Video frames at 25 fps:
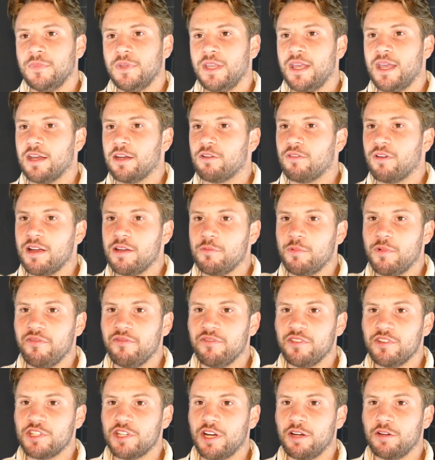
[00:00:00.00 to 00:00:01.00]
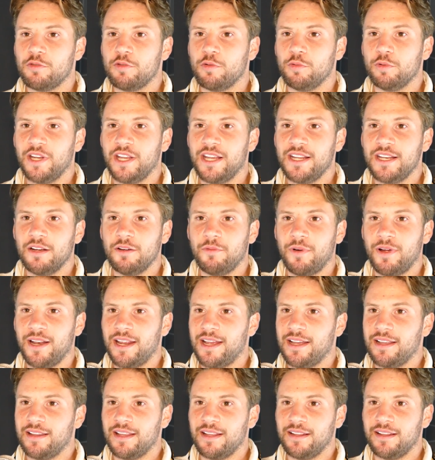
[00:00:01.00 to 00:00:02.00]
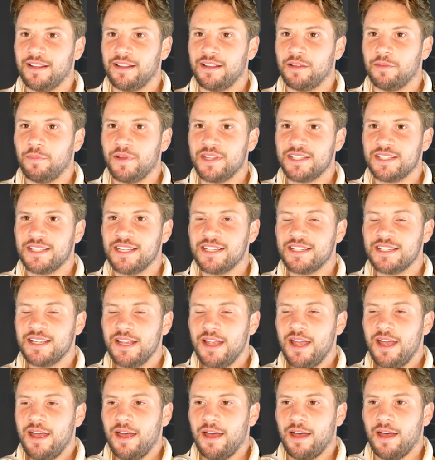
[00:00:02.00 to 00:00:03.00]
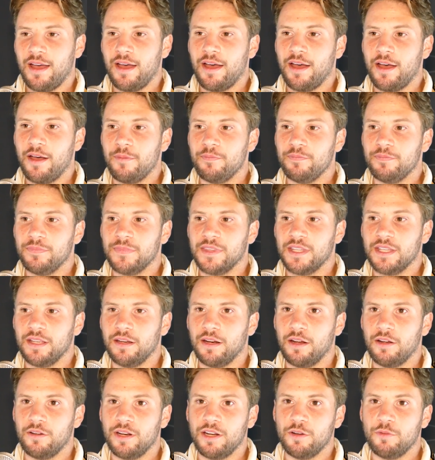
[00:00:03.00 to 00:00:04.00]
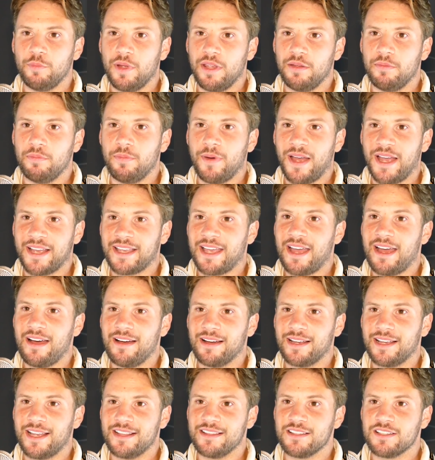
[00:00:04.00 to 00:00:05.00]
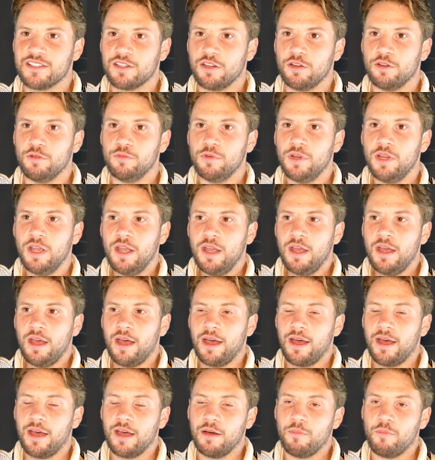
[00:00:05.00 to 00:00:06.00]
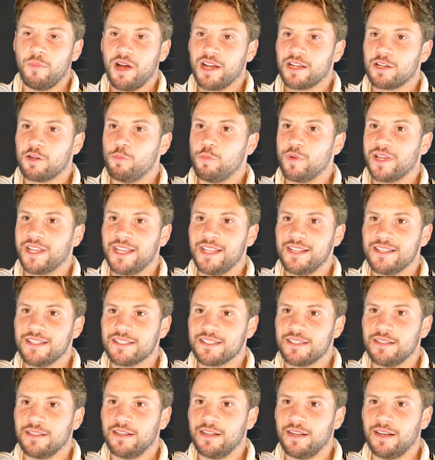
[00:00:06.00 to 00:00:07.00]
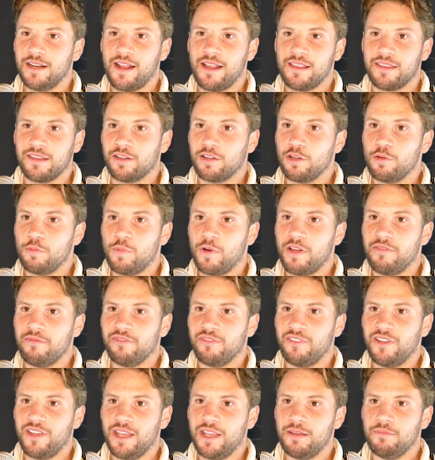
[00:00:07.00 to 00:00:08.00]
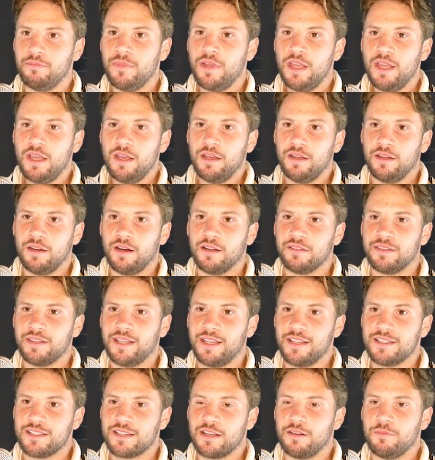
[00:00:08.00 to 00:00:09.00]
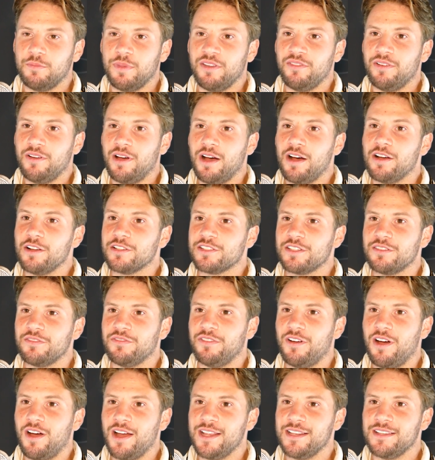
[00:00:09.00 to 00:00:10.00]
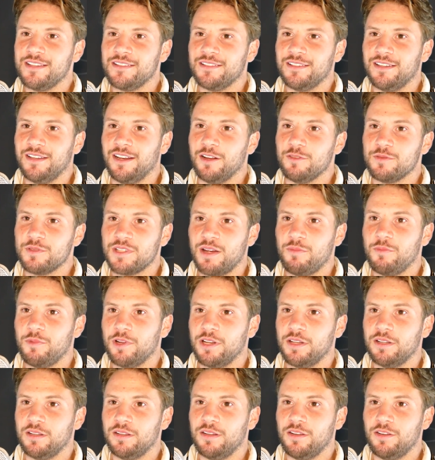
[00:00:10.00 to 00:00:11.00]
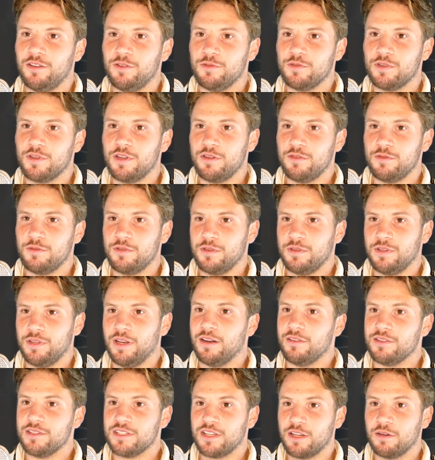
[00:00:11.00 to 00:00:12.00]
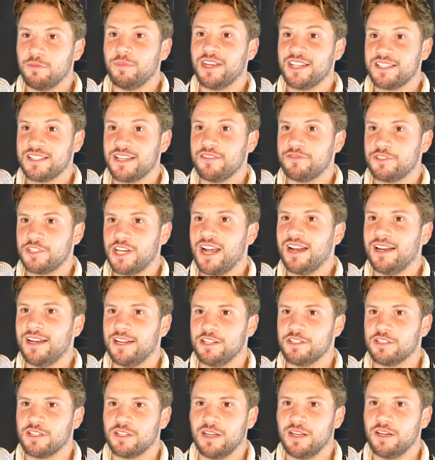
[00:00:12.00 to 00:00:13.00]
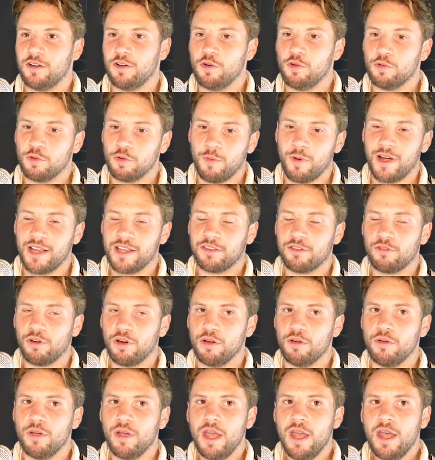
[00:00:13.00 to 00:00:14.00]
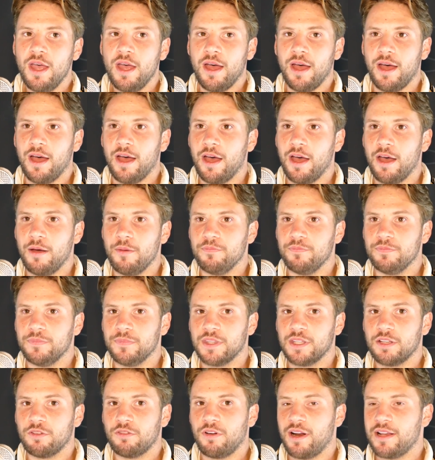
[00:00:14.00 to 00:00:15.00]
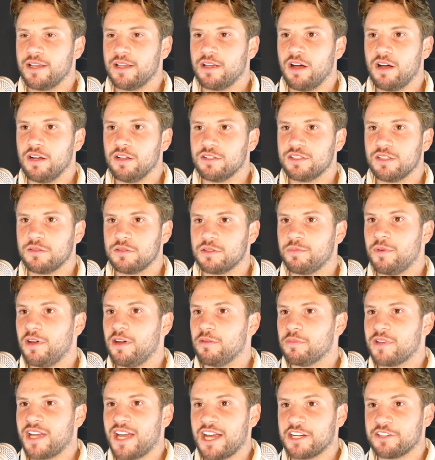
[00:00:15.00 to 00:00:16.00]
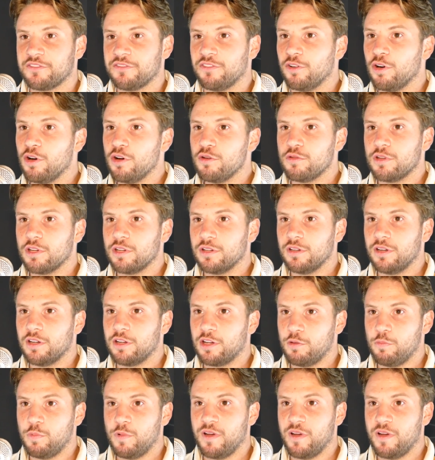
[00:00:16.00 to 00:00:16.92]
Yeah, great win for Joe Cordina. Went out there, did the business, um, you know, and he'll be back out again soon uh, Michael McKinson, another good win for him. You know, I think it's going to be hard to find you know someone who's who, you know is going to be a tough challenge uh, all the way through. Um, great card, top to bottom. Kash Farooq, a good